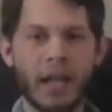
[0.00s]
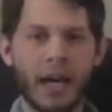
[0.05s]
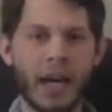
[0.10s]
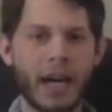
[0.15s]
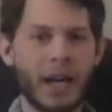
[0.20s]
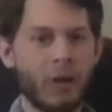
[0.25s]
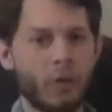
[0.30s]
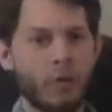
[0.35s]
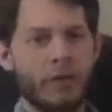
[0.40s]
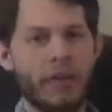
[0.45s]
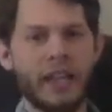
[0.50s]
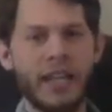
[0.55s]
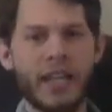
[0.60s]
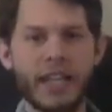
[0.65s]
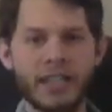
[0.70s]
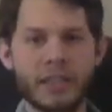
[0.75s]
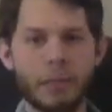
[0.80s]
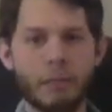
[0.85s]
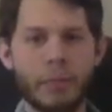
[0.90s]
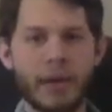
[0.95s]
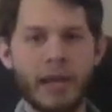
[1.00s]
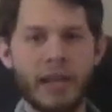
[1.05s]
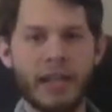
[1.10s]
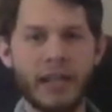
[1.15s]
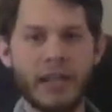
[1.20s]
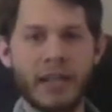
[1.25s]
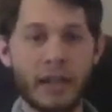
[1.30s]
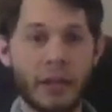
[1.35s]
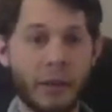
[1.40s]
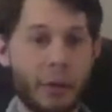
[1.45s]
I don't think it's in
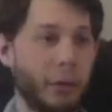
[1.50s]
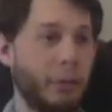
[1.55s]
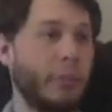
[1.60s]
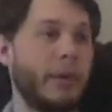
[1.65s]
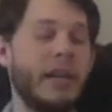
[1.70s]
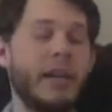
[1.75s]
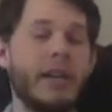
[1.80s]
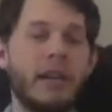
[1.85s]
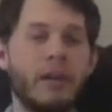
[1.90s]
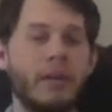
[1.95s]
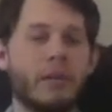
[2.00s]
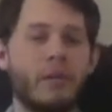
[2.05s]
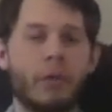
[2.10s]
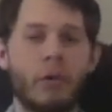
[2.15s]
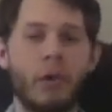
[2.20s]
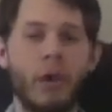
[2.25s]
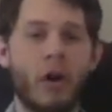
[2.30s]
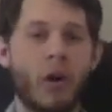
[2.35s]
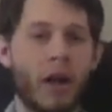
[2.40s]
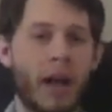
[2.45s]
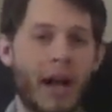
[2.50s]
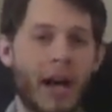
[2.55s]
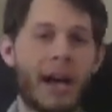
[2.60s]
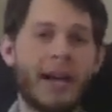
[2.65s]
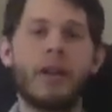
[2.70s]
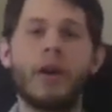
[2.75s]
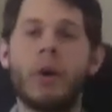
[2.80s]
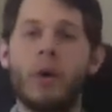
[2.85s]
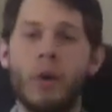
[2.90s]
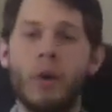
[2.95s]
beta. It could be, for all
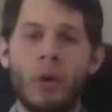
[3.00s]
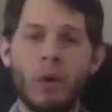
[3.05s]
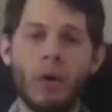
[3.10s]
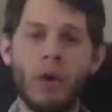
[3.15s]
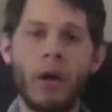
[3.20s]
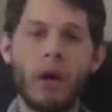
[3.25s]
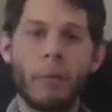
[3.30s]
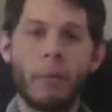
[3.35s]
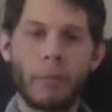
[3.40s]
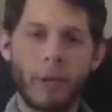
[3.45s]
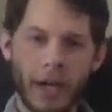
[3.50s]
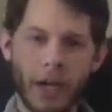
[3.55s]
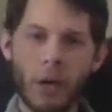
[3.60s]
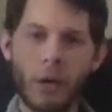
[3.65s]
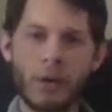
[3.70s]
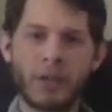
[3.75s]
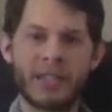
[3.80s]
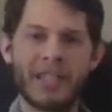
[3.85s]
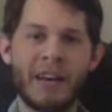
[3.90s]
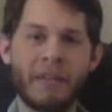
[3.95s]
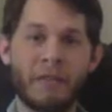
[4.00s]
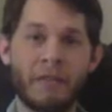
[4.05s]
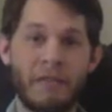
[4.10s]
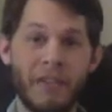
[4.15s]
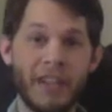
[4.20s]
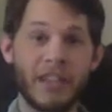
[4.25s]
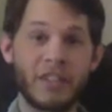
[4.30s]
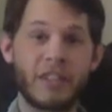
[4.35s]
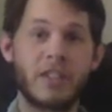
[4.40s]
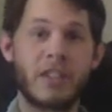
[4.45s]
I know. But I know it's not
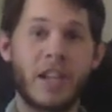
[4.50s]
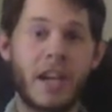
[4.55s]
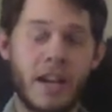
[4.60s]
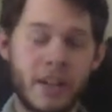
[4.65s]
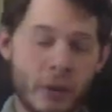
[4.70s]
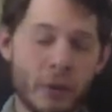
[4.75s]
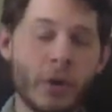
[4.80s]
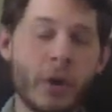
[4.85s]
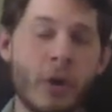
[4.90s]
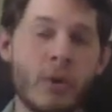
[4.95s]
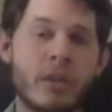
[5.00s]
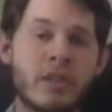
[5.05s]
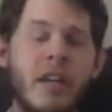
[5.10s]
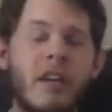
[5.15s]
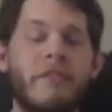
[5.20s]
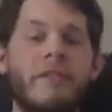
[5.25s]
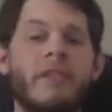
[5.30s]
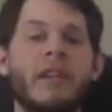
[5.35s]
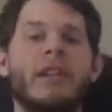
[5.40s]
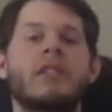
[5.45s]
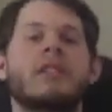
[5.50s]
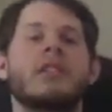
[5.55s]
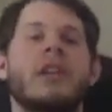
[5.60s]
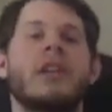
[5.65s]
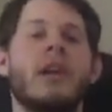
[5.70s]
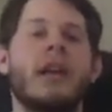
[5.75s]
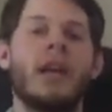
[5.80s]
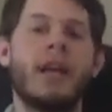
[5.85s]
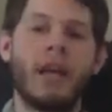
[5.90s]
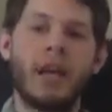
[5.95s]
finished. I do know it's not finished.
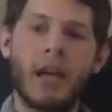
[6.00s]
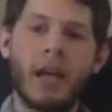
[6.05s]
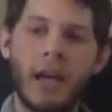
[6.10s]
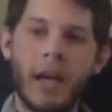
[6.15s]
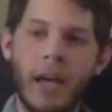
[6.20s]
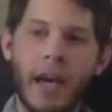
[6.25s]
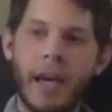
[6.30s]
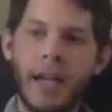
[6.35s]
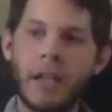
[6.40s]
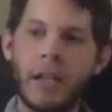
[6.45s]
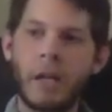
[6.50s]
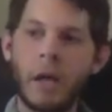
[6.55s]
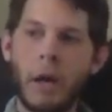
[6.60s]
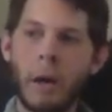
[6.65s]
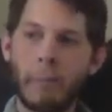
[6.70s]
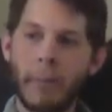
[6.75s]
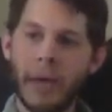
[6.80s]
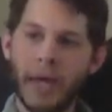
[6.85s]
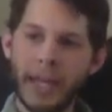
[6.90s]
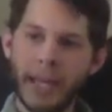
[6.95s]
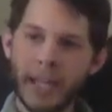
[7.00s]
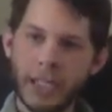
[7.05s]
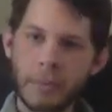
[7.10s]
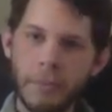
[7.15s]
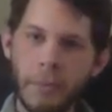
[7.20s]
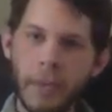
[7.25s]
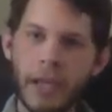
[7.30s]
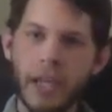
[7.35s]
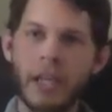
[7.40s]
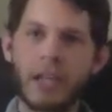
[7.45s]
And making
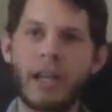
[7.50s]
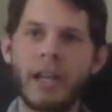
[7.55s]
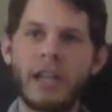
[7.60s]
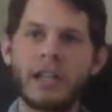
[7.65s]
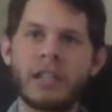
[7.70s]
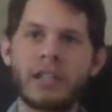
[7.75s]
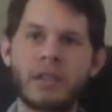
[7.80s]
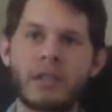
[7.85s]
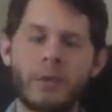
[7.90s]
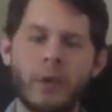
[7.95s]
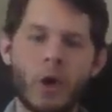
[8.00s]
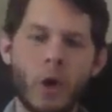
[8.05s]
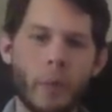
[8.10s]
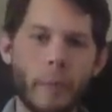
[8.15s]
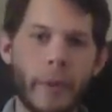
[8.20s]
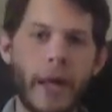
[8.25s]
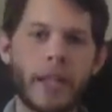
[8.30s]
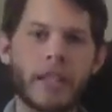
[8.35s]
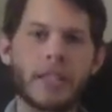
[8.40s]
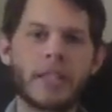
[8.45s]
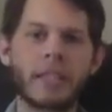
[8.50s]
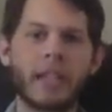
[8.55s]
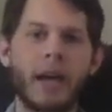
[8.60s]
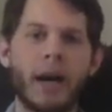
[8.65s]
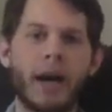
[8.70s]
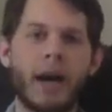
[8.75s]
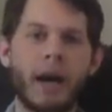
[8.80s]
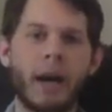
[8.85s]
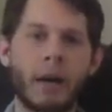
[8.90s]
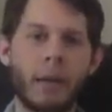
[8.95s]
speculations of No Man's
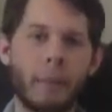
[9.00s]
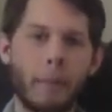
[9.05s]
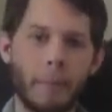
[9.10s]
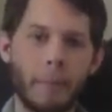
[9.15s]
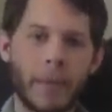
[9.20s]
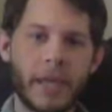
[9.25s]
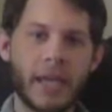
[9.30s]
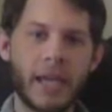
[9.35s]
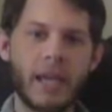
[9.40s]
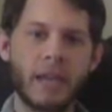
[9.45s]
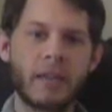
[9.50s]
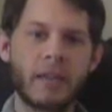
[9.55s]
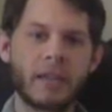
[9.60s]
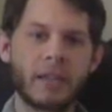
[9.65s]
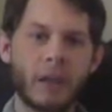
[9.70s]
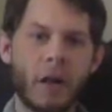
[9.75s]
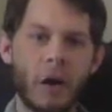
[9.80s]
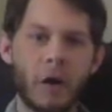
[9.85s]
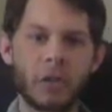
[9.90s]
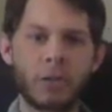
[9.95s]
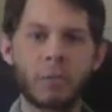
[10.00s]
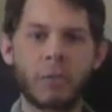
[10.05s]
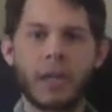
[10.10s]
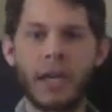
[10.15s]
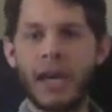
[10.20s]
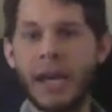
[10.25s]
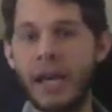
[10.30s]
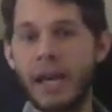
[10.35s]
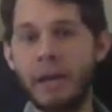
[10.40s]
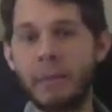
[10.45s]
Sky being this awesome
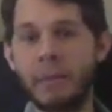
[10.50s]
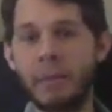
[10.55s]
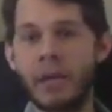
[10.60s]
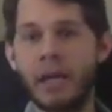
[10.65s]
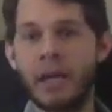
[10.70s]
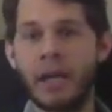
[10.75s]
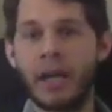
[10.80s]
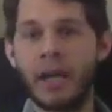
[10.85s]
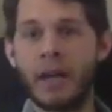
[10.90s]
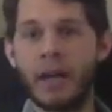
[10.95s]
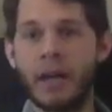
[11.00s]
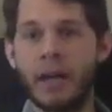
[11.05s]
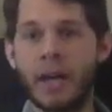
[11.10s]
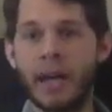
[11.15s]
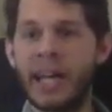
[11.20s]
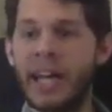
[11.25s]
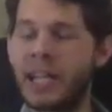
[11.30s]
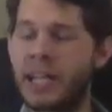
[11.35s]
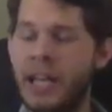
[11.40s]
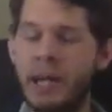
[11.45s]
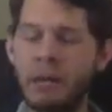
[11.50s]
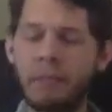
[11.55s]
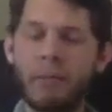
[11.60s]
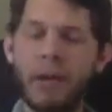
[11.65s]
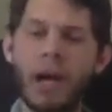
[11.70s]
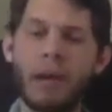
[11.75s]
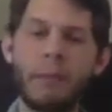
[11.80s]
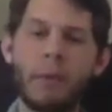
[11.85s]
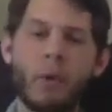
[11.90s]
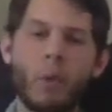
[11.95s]
game, it
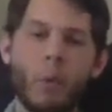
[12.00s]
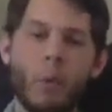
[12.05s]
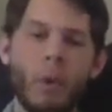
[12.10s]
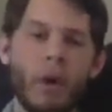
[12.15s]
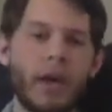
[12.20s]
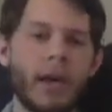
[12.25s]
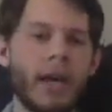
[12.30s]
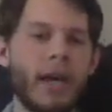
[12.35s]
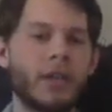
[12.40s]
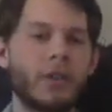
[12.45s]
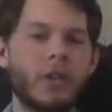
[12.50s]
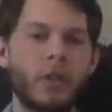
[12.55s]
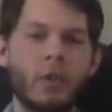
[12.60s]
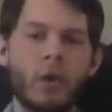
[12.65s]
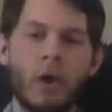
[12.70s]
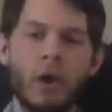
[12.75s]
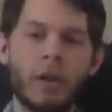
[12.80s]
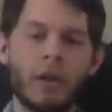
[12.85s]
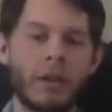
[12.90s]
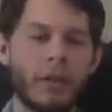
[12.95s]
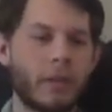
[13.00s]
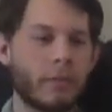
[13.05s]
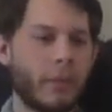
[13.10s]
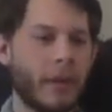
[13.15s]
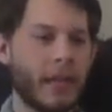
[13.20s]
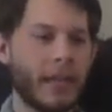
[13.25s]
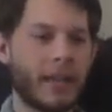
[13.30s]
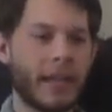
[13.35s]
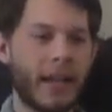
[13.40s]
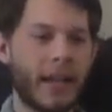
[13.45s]
might be way too early to
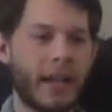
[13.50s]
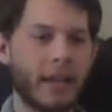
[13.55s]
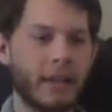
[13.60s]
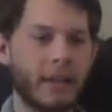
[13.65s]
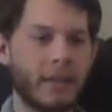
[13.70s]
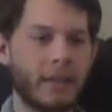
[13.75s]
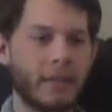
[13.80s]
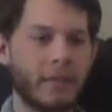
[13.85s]
make that